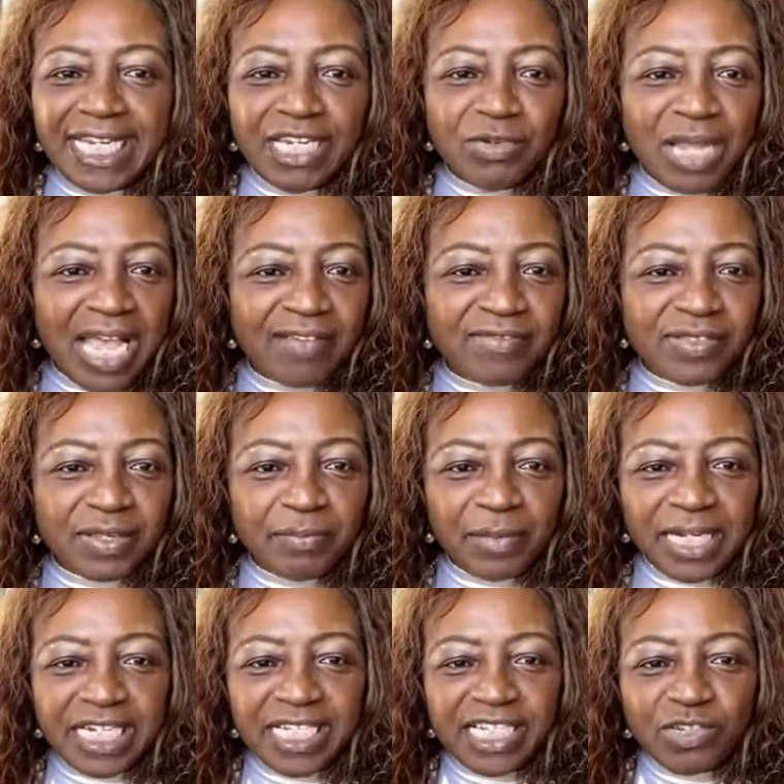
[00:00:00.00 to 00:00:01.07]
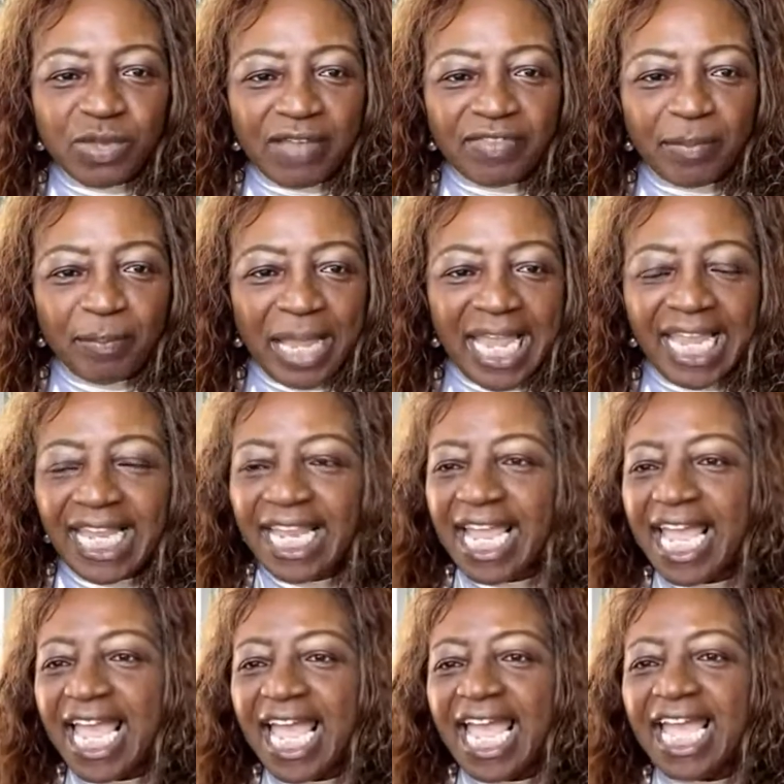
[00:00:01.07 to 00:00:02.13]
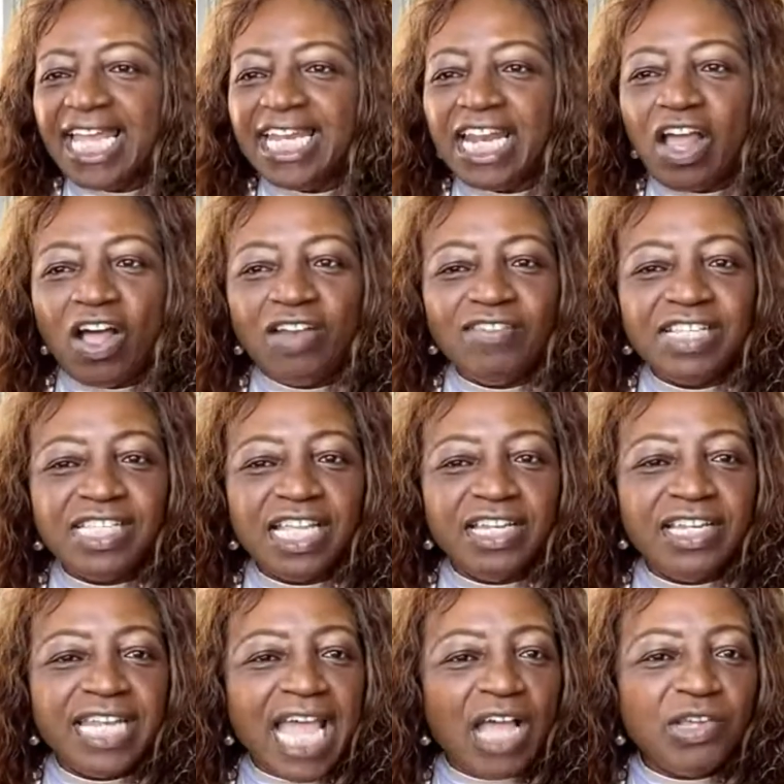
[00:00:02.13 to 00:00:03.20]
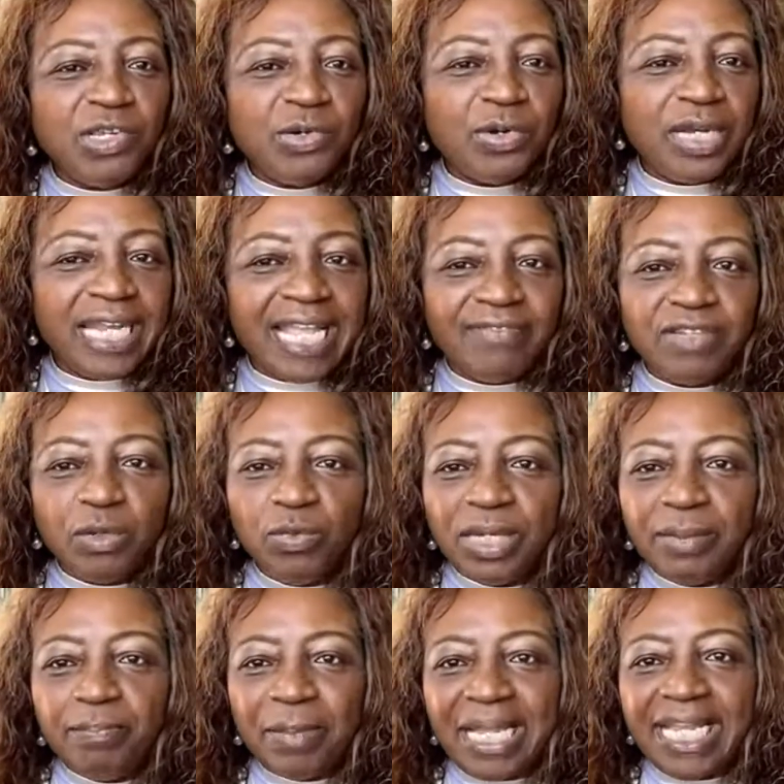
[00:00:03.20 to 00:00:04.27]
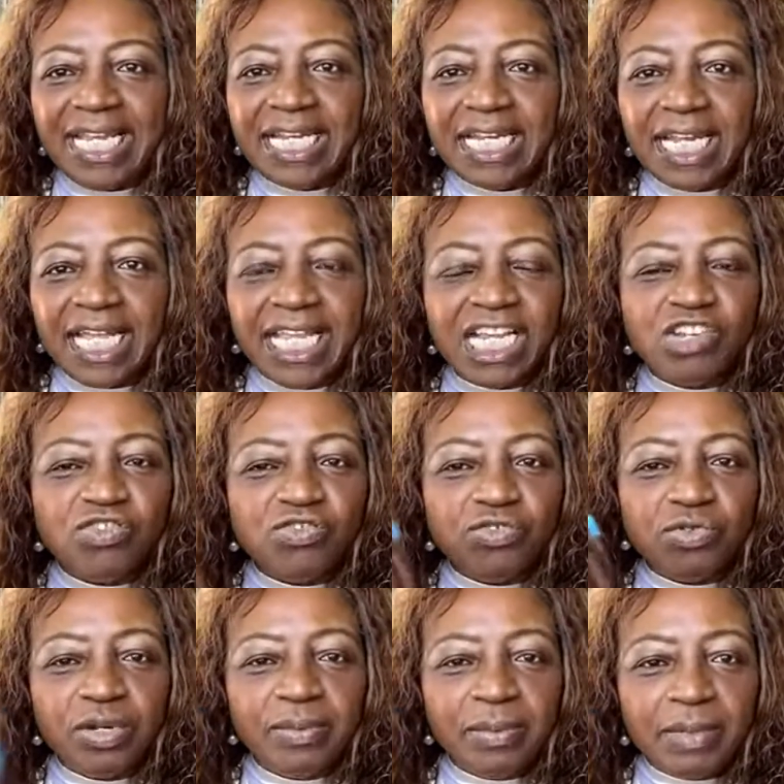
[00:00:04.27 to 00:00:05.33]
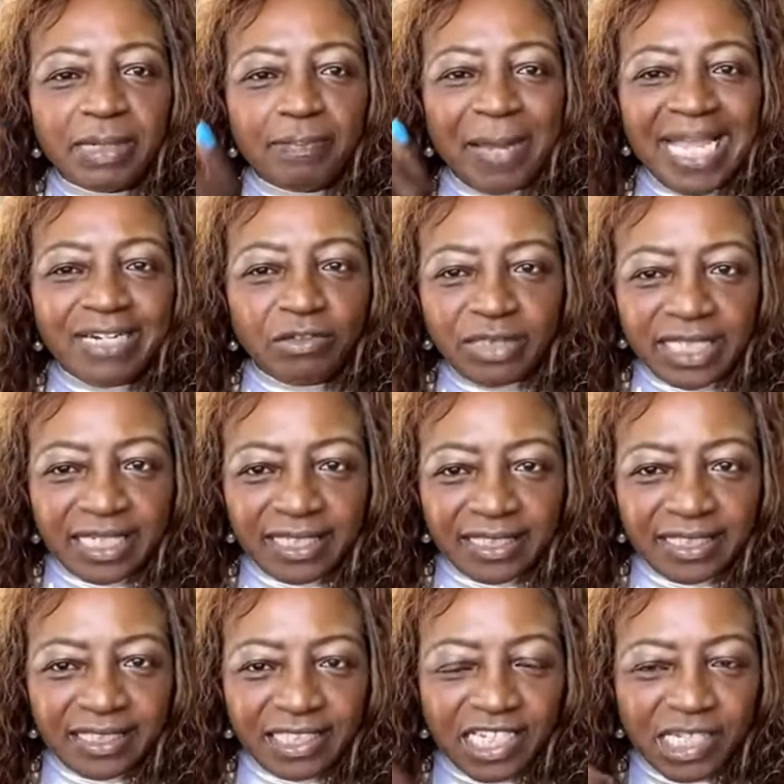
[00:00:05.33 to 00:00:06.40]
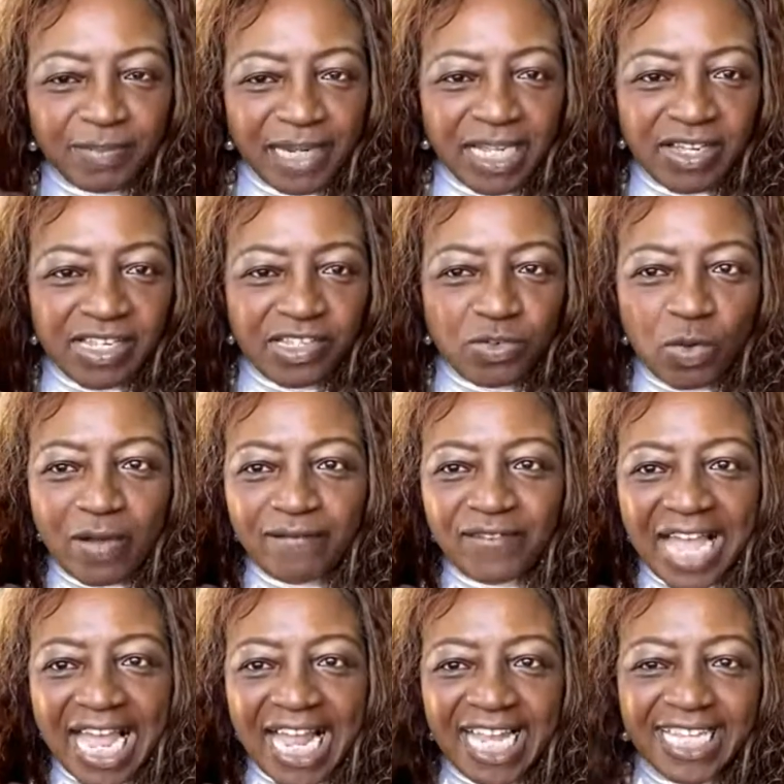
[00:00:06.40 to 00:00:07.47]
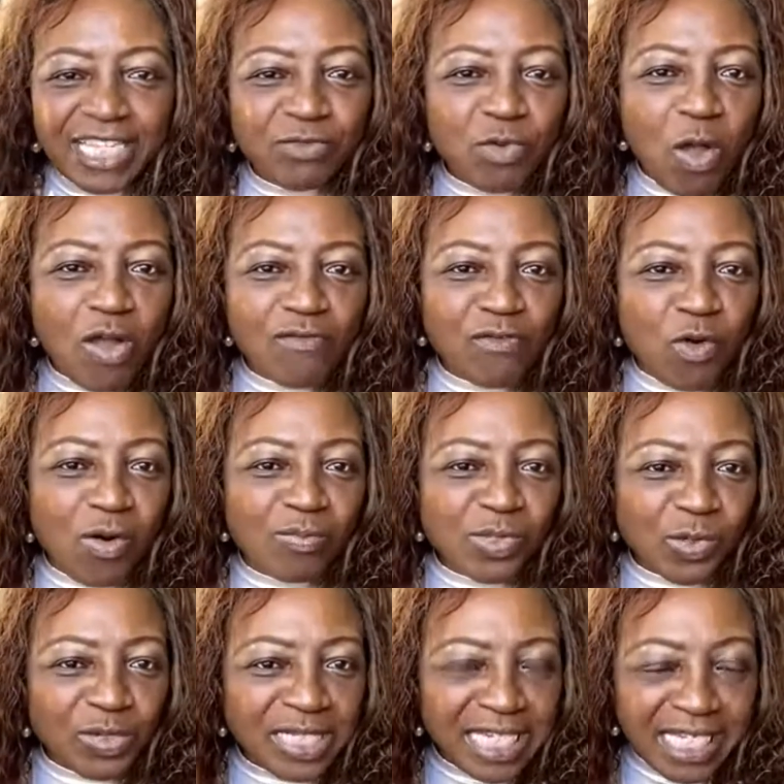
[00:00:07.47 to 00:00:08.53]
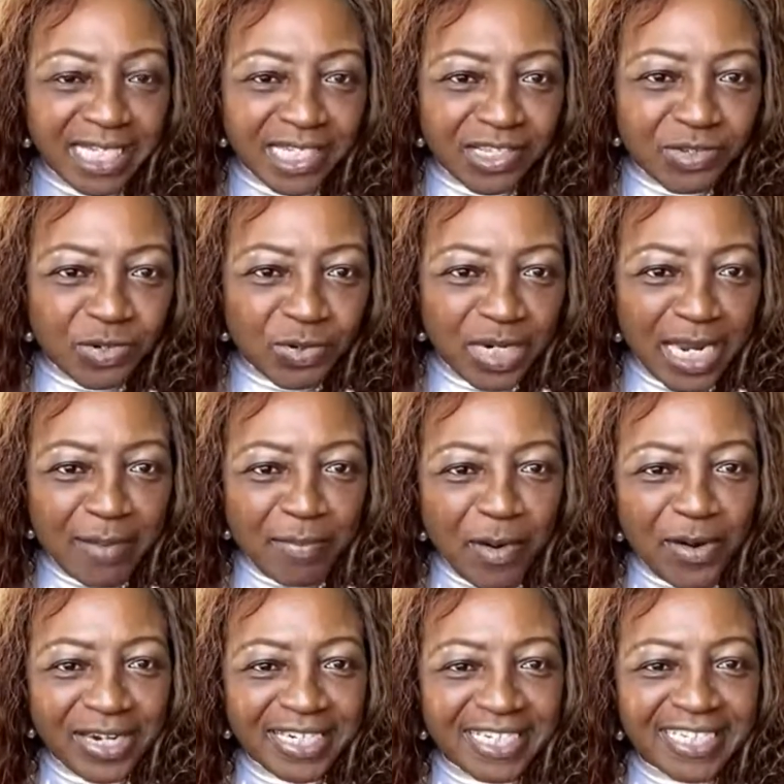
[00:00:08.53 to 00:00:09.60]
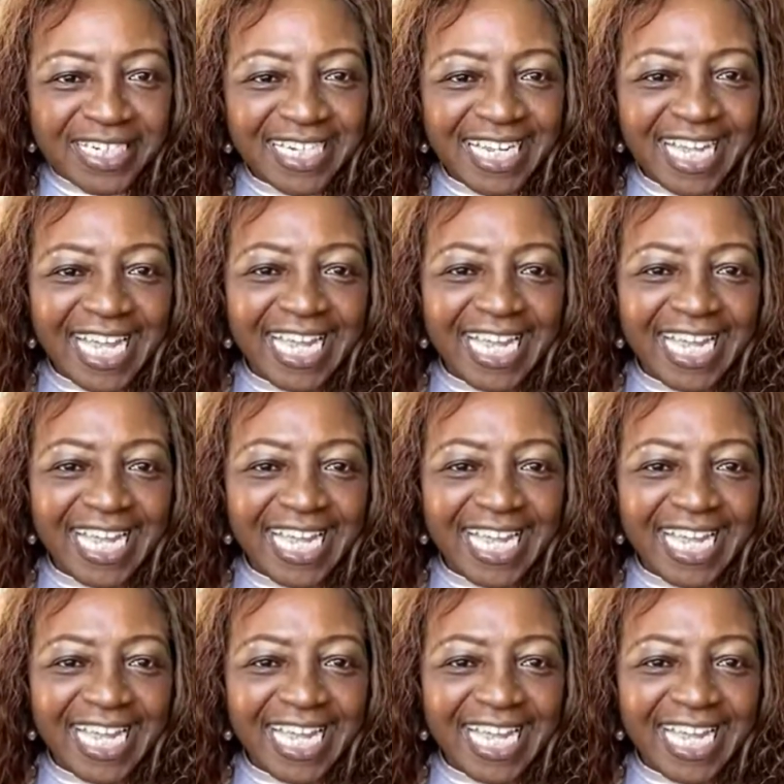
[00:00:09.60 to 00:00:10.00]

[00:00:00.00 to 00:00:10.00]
You have money that you have to pay, and then all of a sudden now you're left with paying extra penalties just because you have filed the wrong form. So this is truly important.